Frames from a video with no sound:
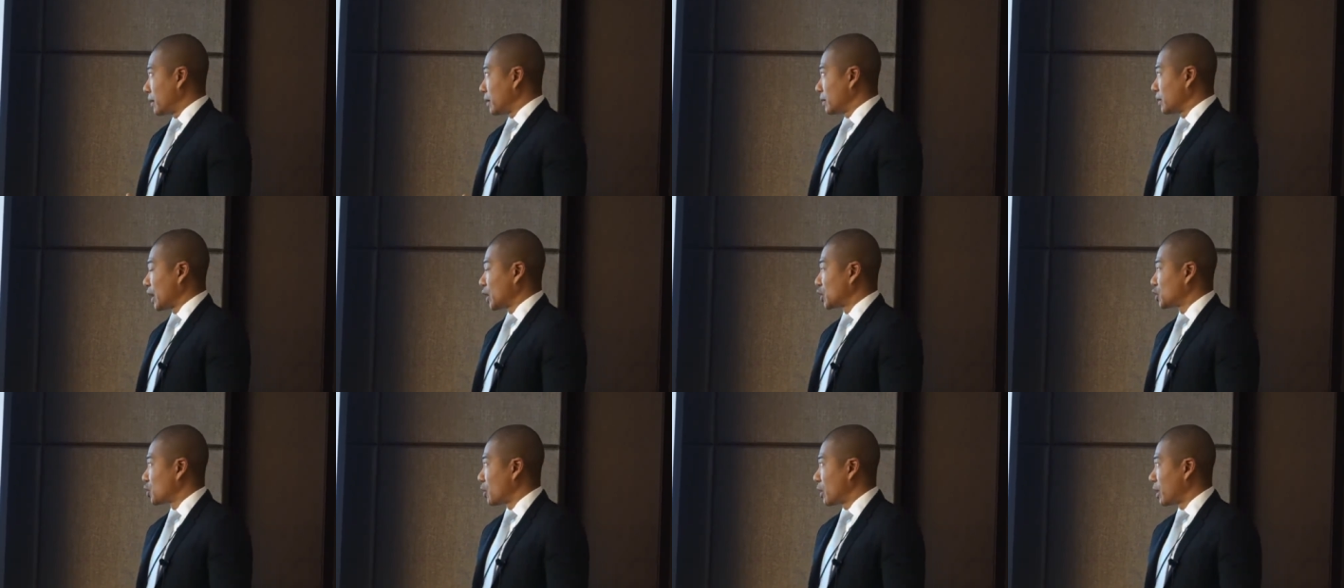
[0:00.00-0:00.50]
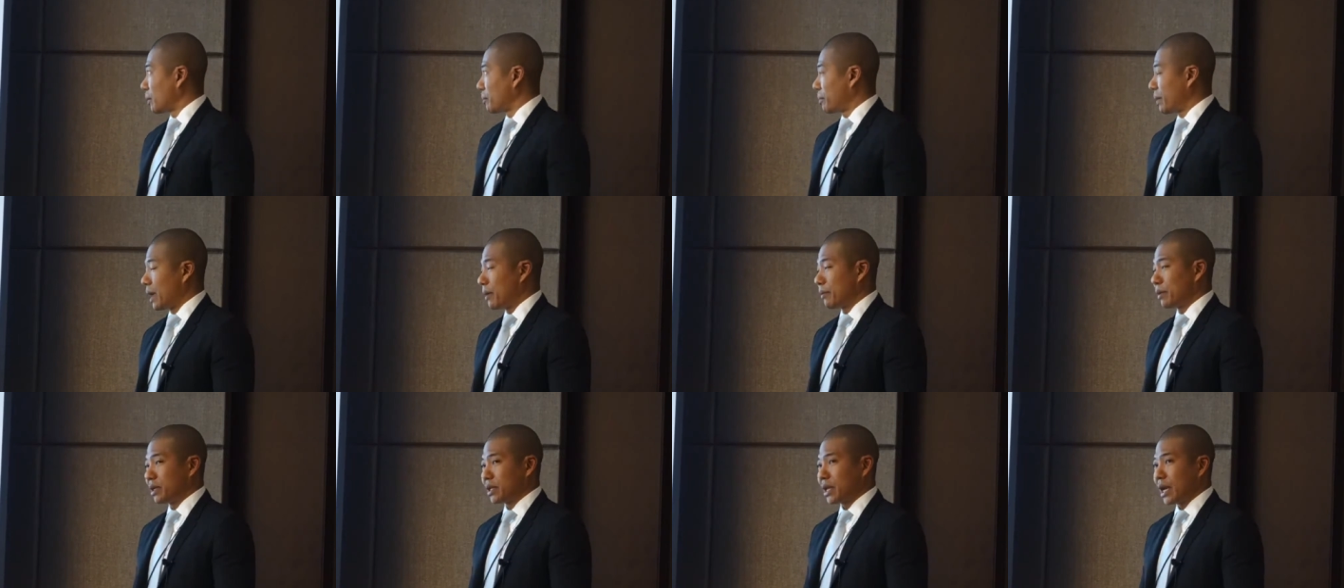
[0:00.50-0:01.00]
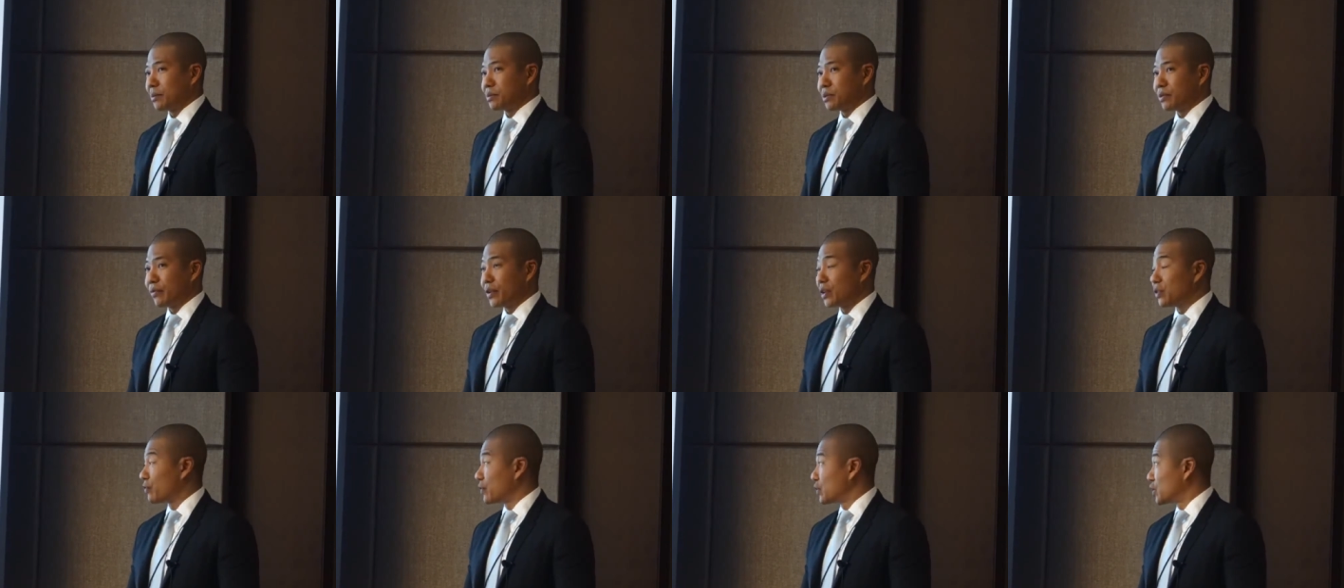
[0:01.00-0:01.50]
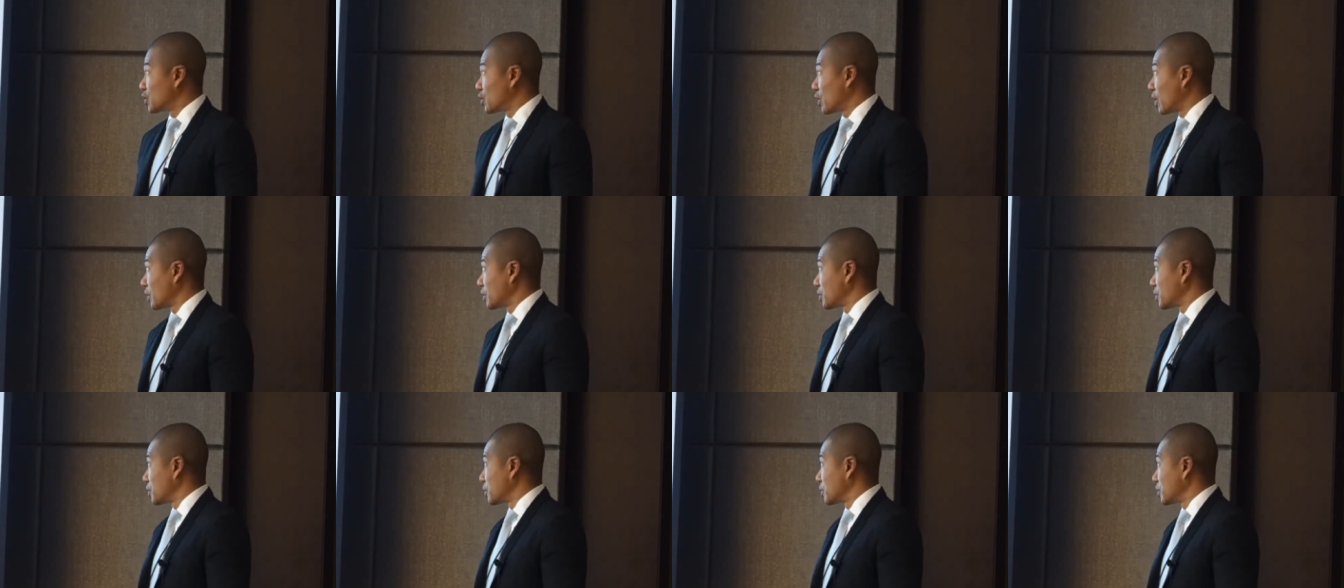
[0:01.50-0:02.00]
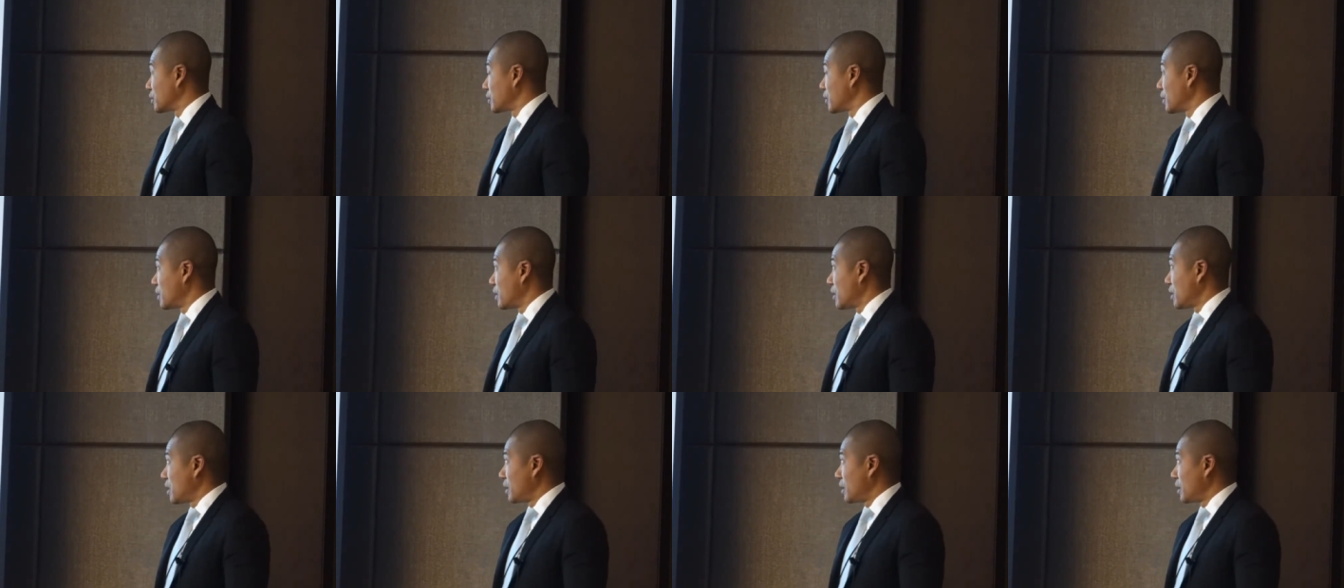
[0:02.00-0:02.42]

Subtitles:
electronic payment types of infrastructures.